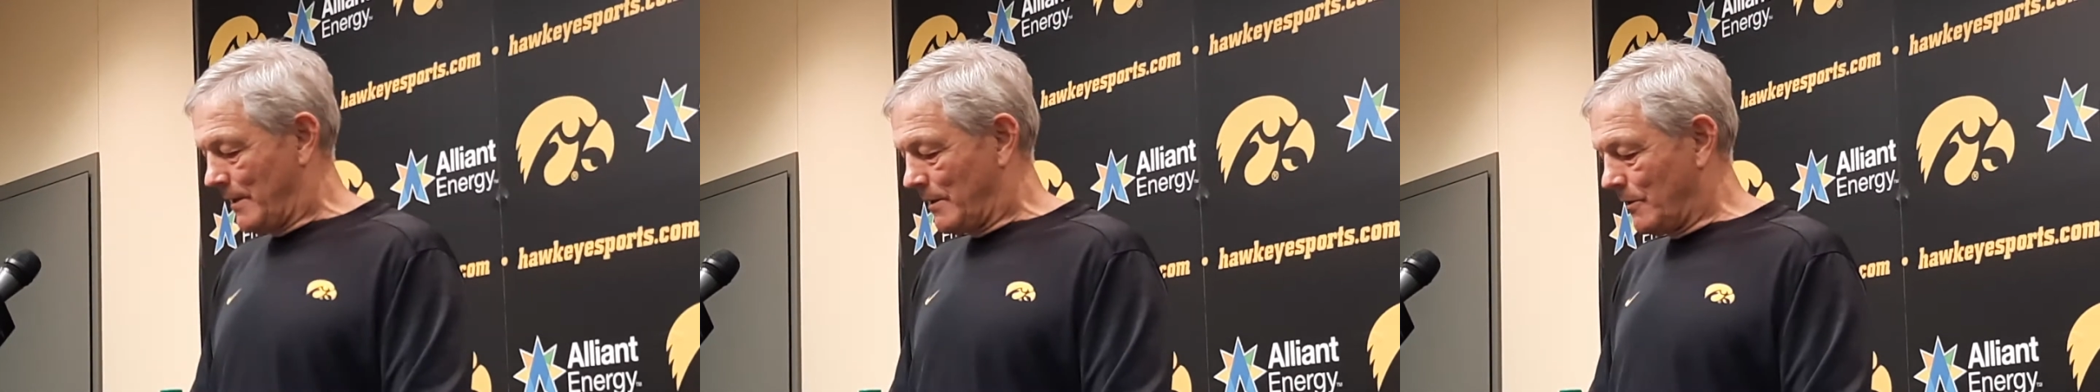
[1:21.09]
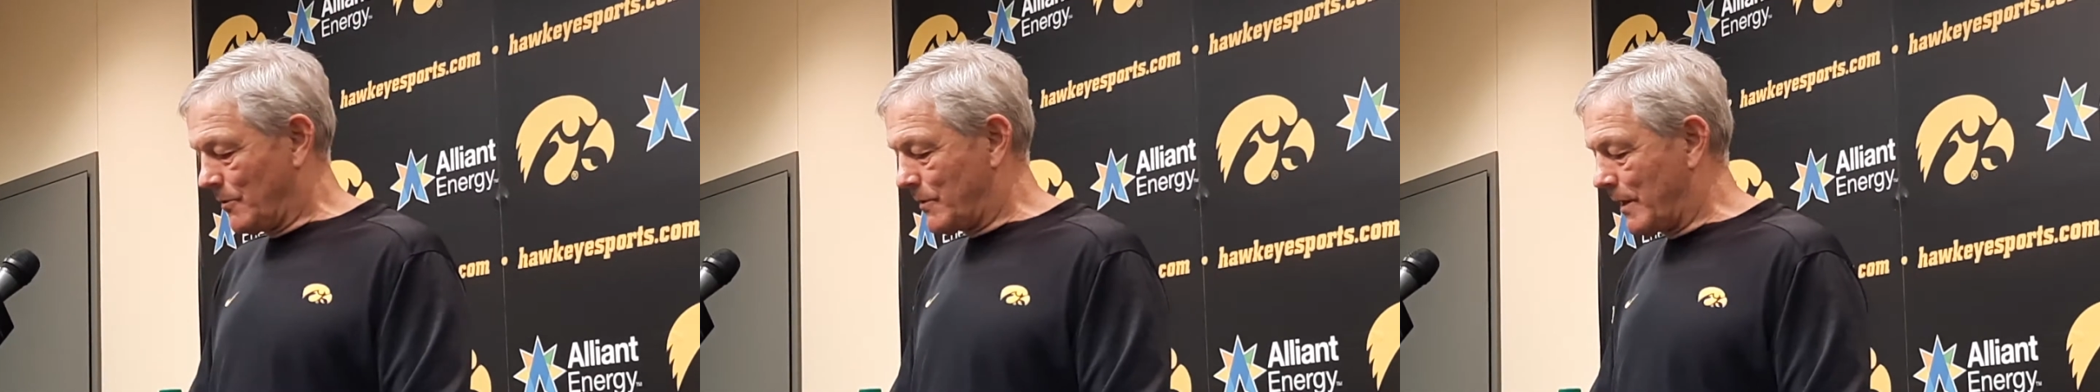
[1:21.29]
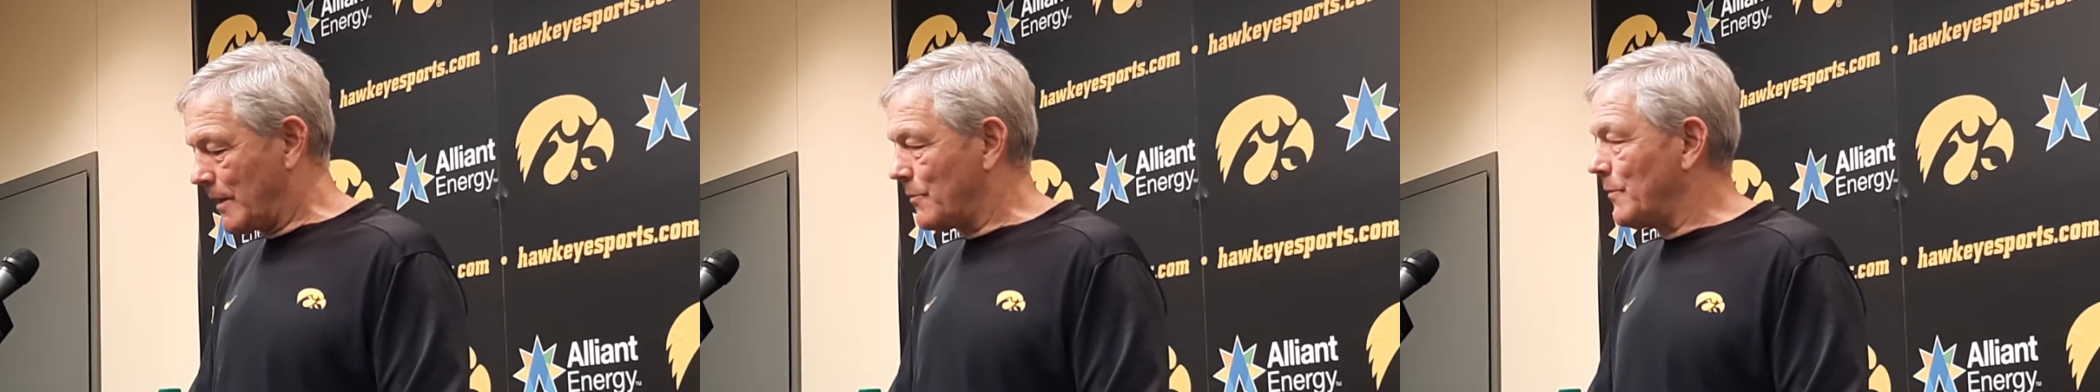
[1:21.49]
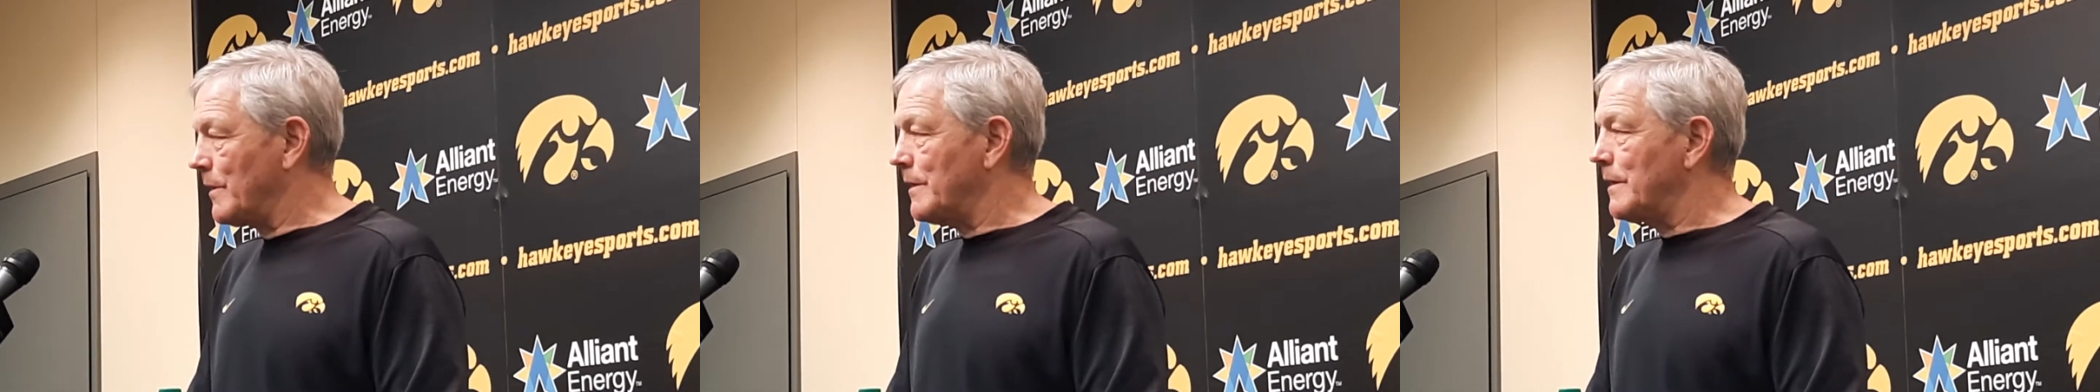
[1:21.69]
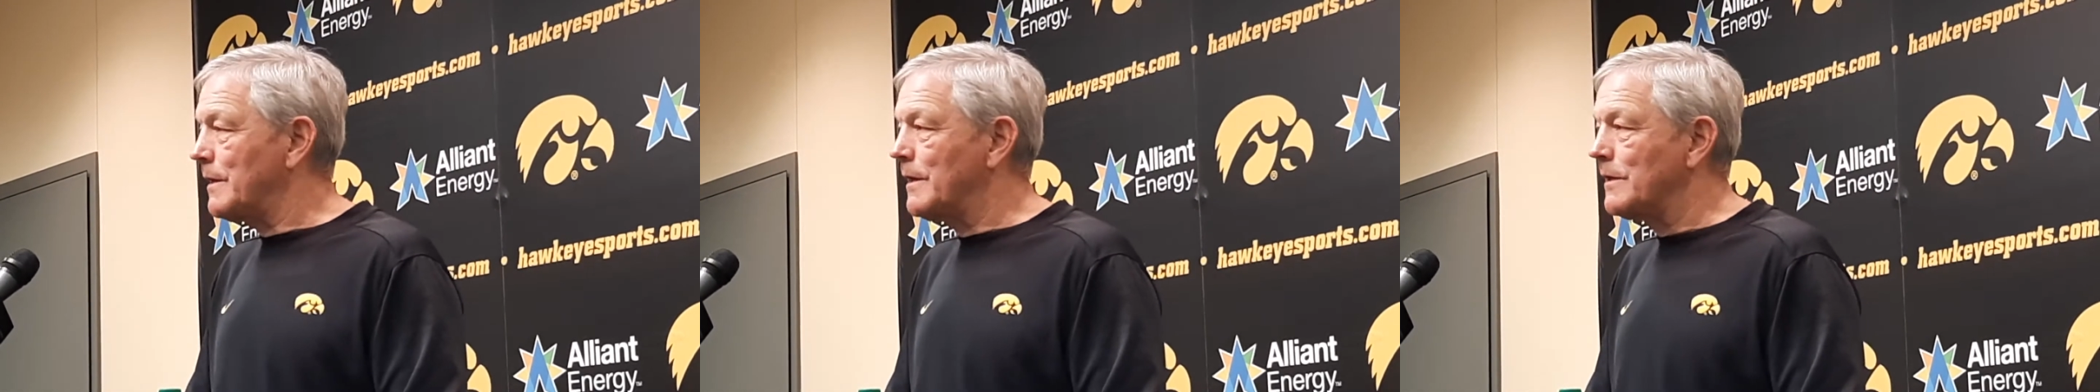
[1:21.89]
Luke had
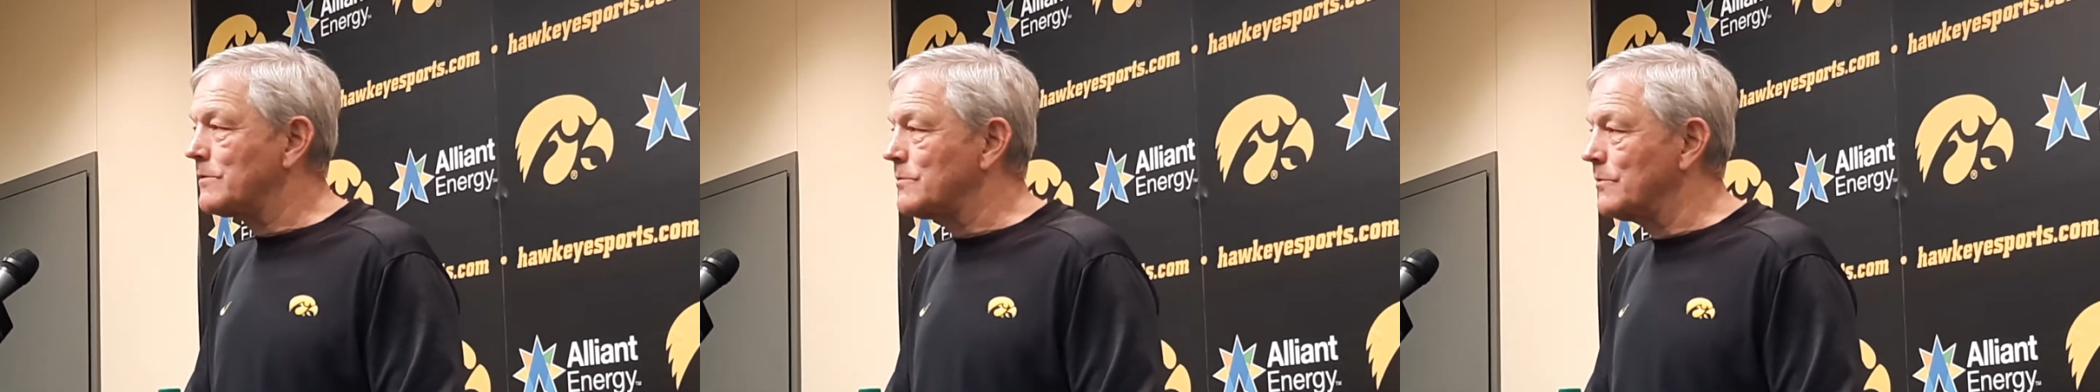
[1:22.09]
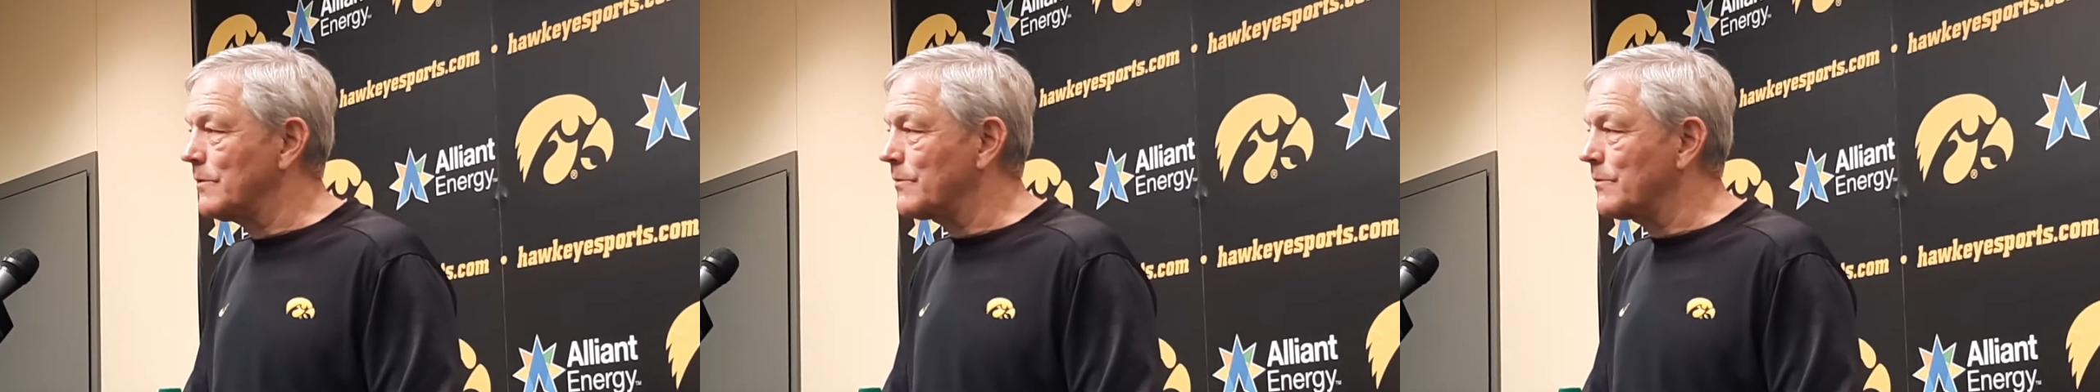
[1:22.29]
one uh, two or